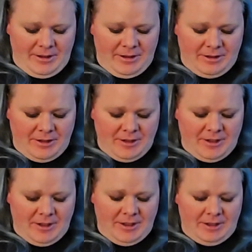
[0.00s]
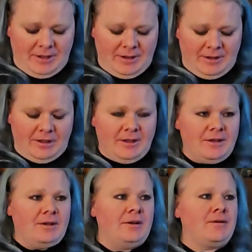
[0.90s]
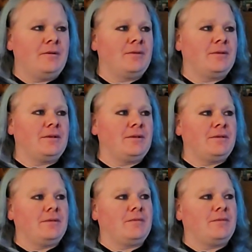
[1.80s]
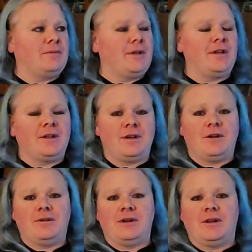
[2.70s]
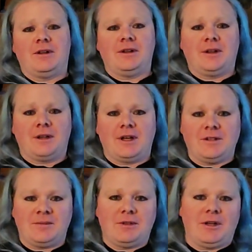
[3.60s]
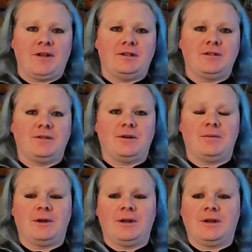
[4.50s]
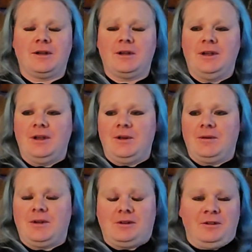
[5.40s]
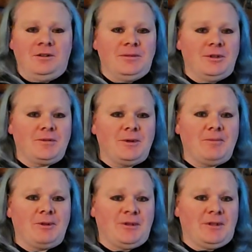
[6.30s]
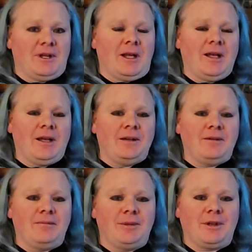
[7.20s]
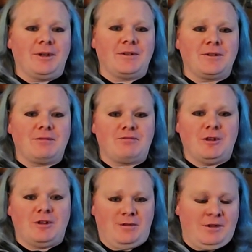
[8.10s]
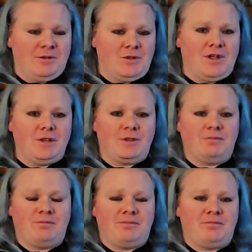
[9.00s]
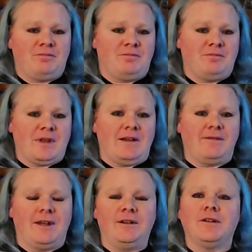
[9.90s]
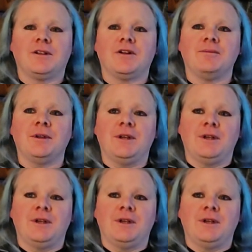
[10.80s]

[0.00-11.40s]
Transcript: you know, just uh, the other week, you know, one of the guys I'm talking to at work, when I told him those people had died because, you know, their trees had fentanyl in them,